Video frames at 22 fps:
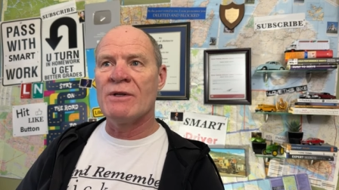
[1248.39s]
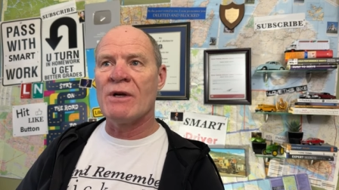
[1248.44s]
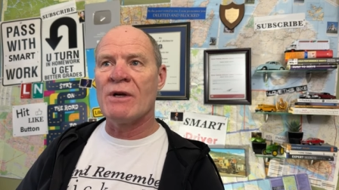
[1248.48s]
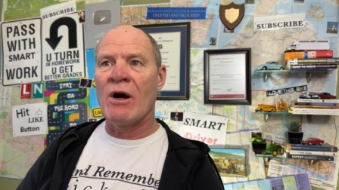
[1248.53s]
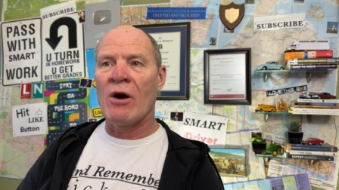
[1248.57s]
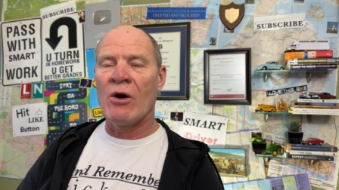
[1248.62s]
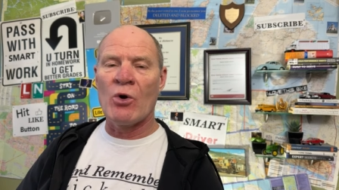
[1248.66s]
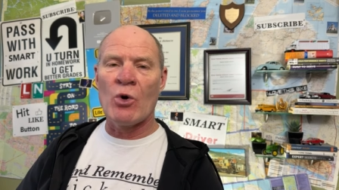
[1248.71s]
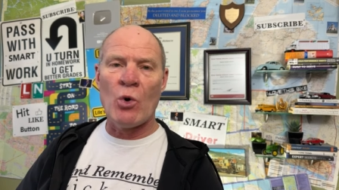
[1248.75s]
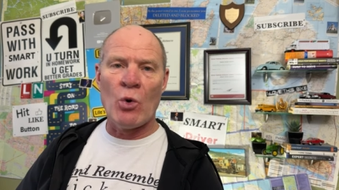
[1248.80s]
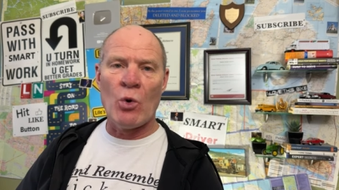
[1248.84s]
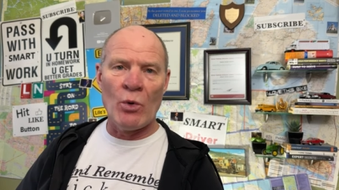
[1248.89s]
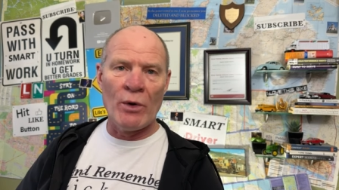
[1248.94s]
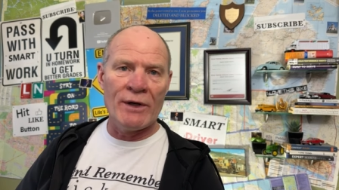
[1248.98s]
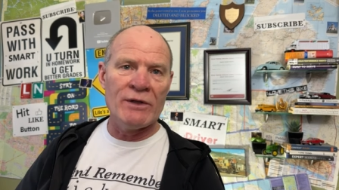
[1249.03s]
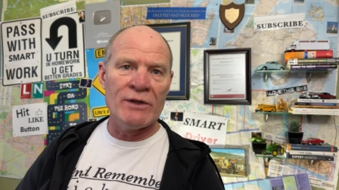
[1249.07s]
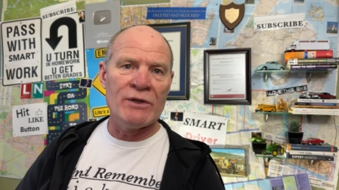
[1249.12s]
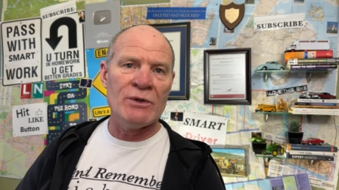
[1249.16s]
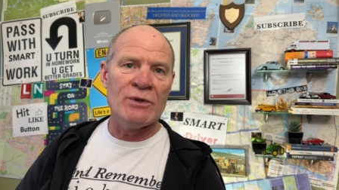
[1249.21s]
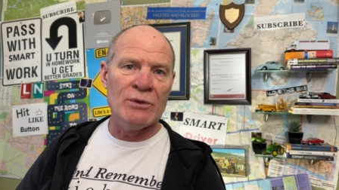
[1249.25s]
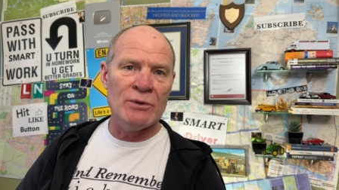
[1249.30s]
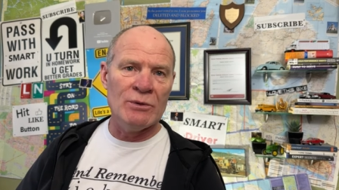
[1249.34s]
are going
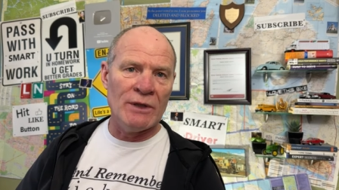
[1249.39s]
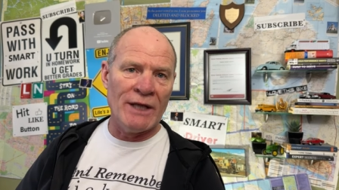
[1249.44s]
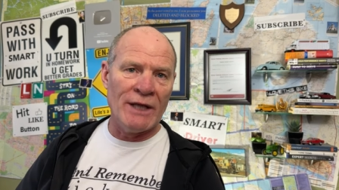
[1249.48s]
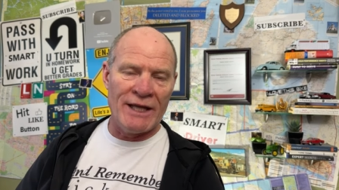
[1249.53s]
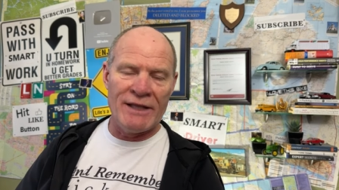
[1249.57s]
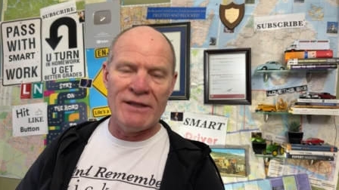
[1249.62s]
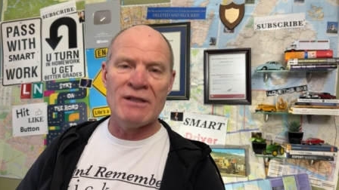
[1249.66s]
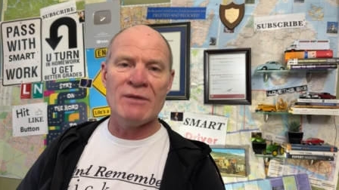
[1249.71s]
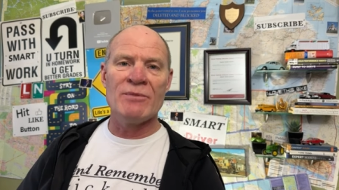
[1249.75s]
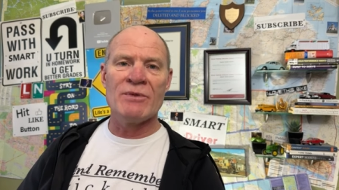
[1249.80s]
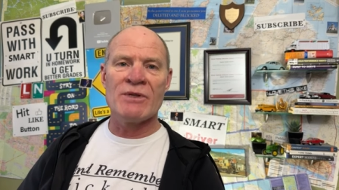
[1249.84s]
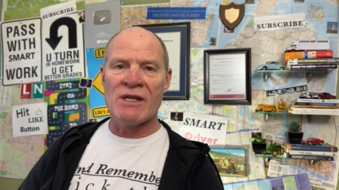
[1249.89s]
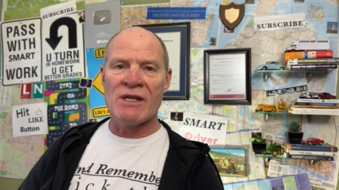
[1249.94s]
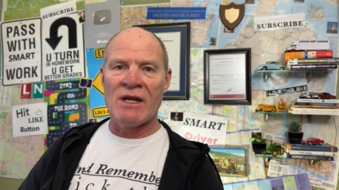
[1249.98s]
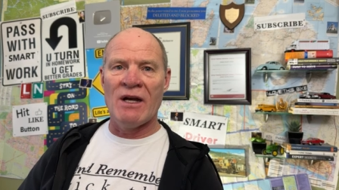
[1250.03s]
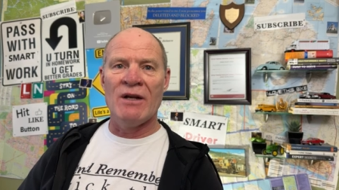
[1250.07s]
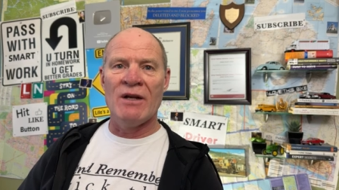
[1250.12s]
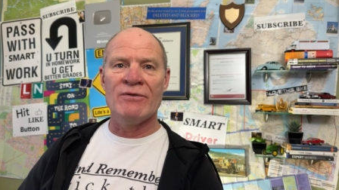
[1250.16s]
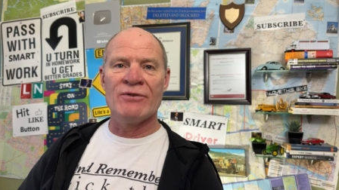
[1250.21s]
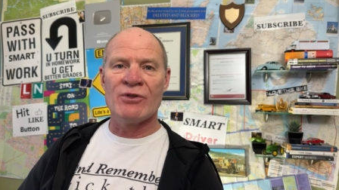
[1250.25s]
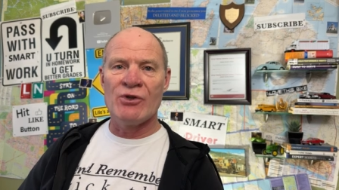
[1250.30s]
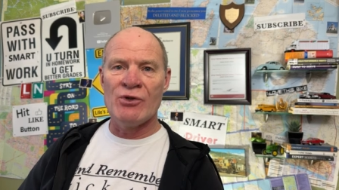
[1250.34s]
to lend
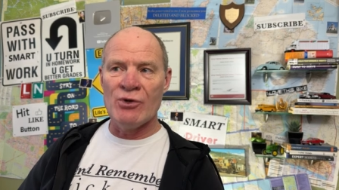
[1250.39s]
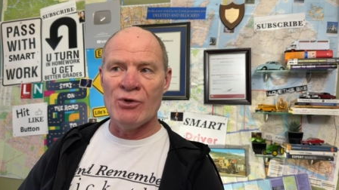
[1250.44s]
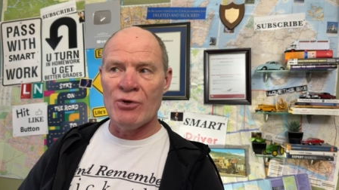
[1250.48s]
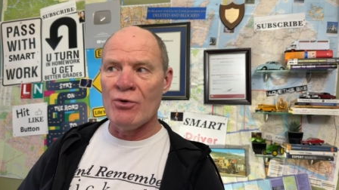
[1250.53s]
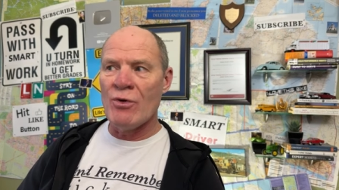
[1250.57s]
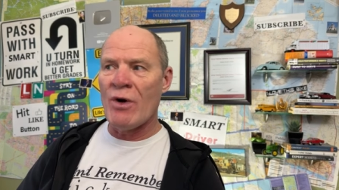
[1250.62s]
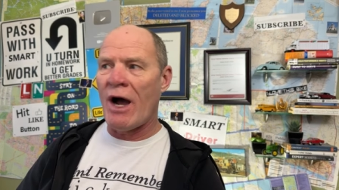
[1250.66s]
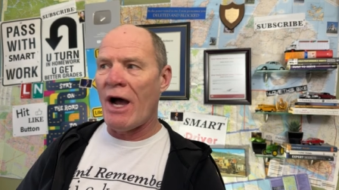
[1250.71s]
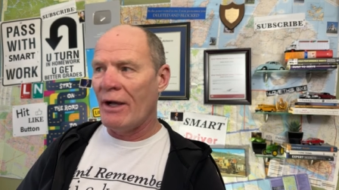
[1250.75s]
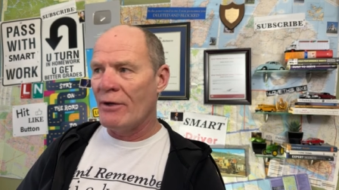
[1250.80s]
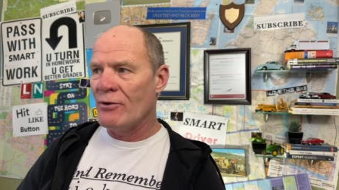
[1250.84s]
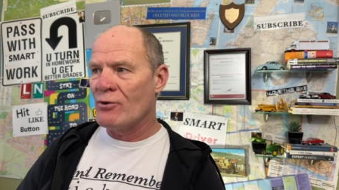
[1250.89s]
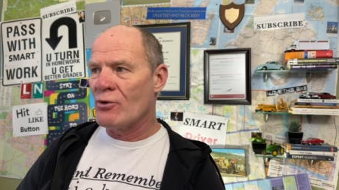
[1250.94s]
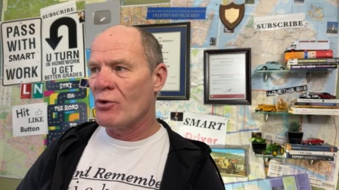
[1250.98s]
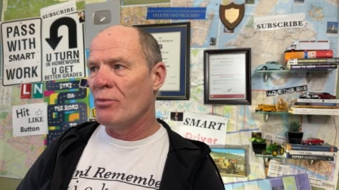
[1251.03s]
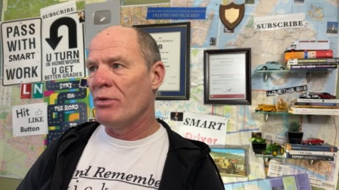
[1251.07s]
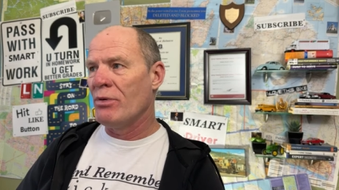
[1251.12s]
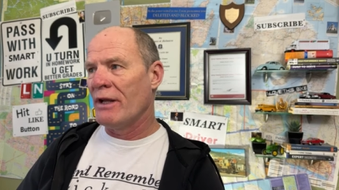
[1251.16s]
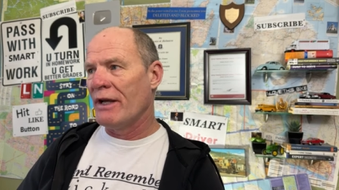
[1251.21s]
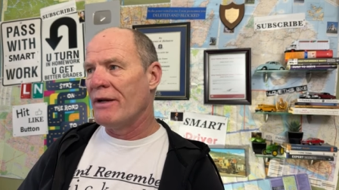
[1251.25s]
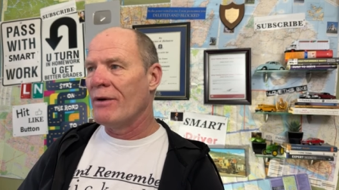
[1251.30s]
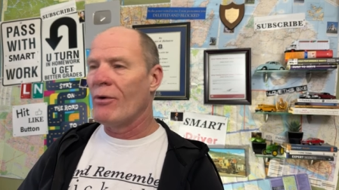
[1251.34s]
themselves to
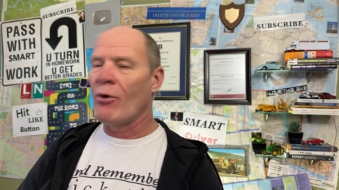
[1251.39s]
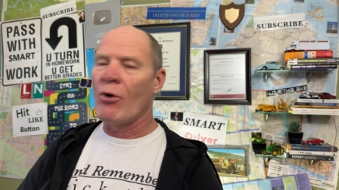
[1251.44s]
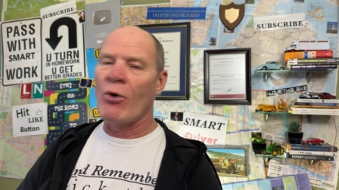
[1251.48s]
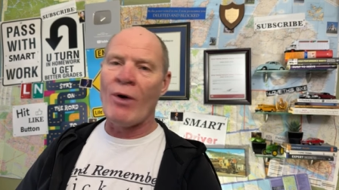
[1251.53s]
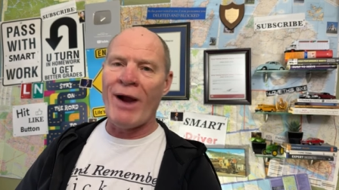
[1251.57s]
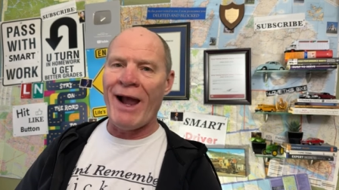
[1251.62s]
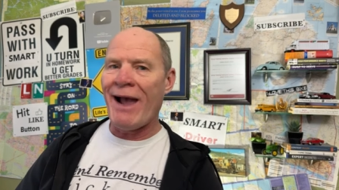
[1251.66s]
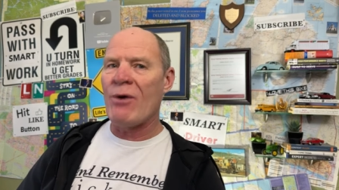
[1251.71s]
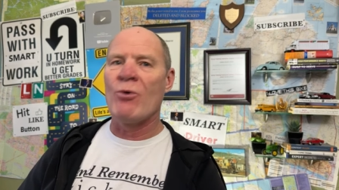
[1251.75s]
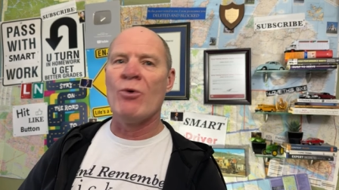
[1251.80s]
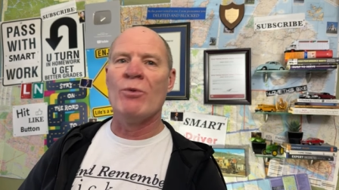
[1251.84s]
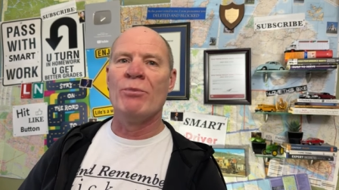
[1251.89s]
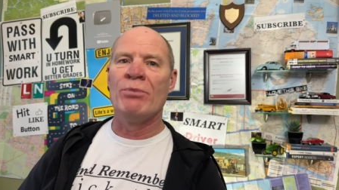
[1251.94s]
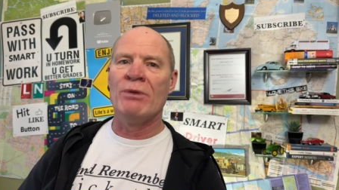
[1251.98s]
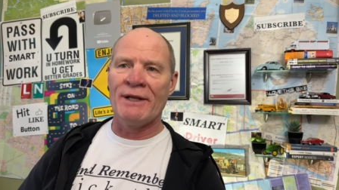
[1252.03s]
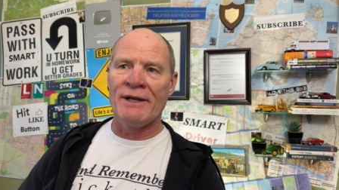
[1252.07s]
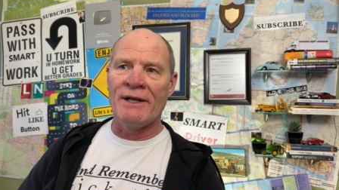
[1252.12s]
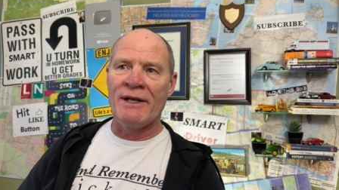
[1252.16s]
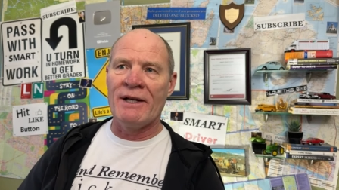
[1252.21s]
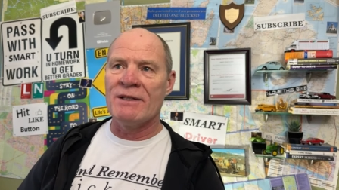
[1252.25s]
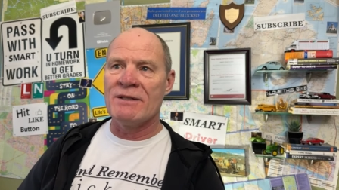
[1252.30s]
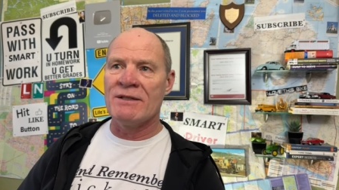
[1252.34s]
hydroplaning or
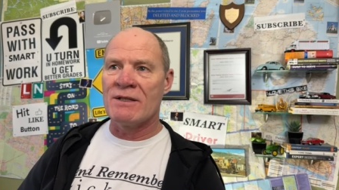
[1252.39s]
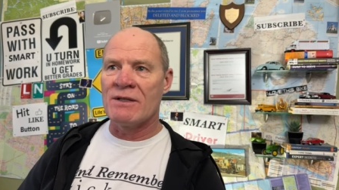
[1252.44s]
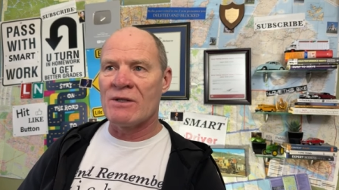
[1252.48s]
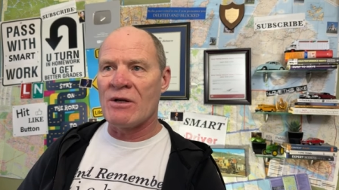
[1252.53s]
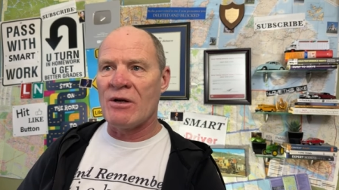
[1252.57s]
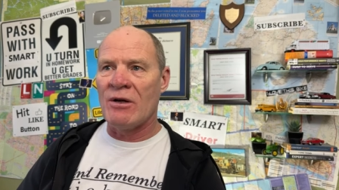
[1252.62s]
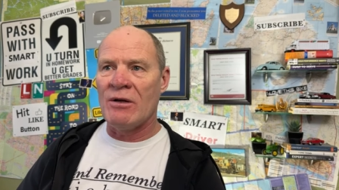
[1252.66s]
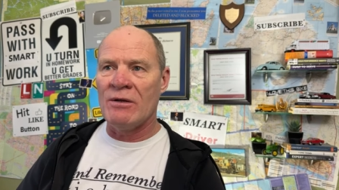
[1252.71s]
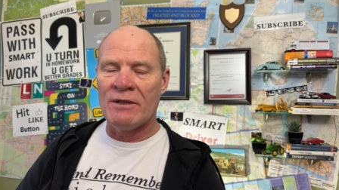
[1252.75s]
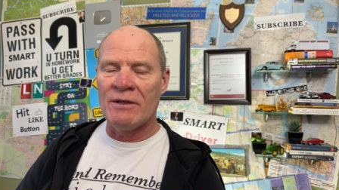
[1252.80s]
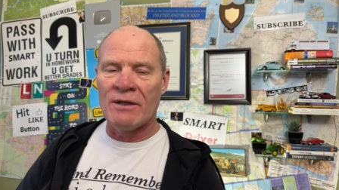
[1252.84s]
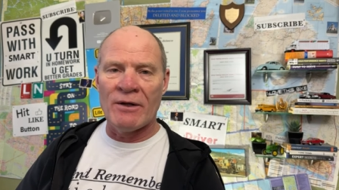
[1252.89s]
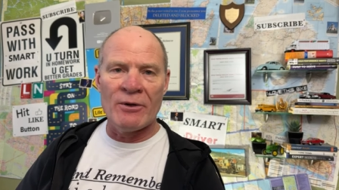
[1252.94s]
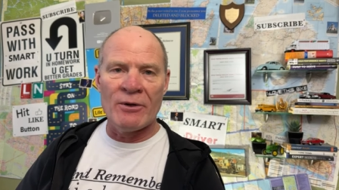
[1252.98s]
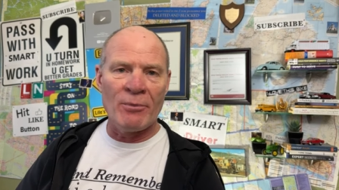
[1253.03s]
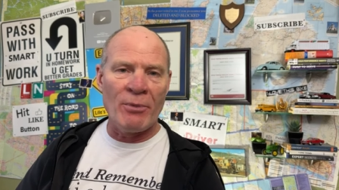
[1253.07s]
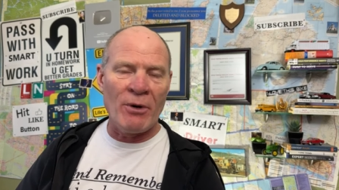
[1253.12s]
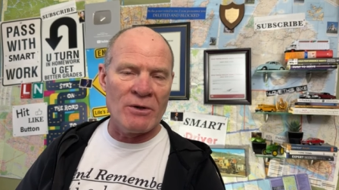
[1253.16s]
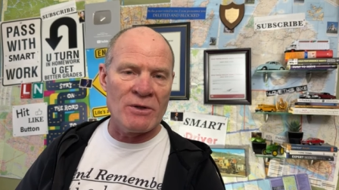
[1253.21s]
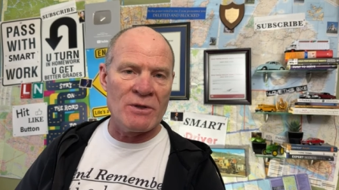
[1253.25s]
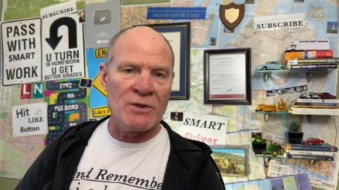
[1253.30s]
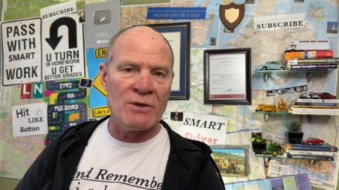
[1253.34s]
aquaplaning, as it's called in other
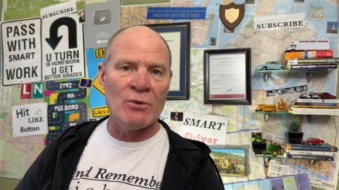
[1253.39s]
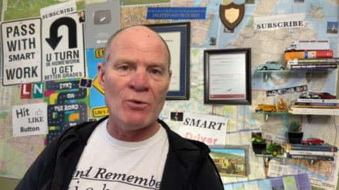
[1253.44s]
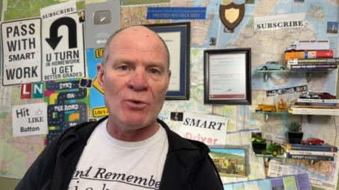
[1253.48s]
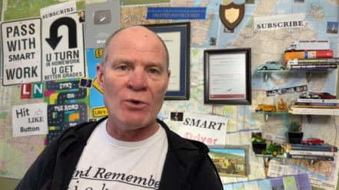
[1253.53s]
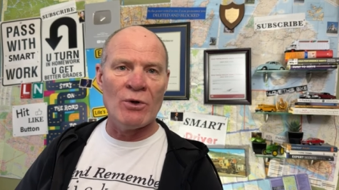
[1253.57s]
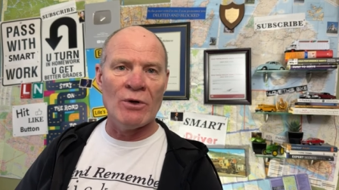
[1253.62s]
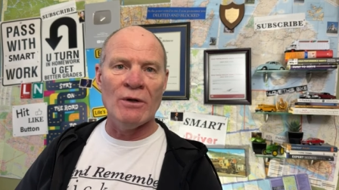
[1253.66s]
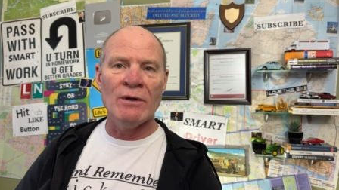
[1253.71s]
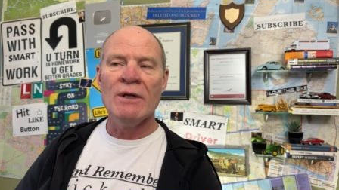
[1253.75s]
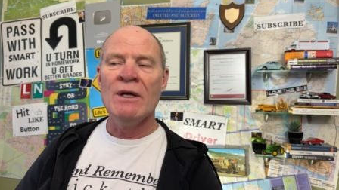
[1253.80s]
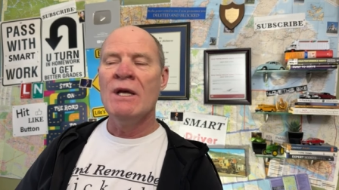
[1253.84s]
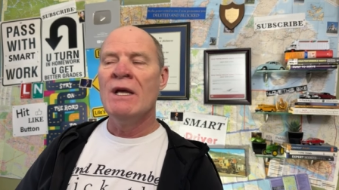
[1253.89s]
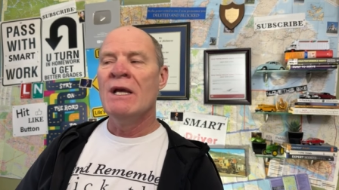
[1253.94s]
parts of the world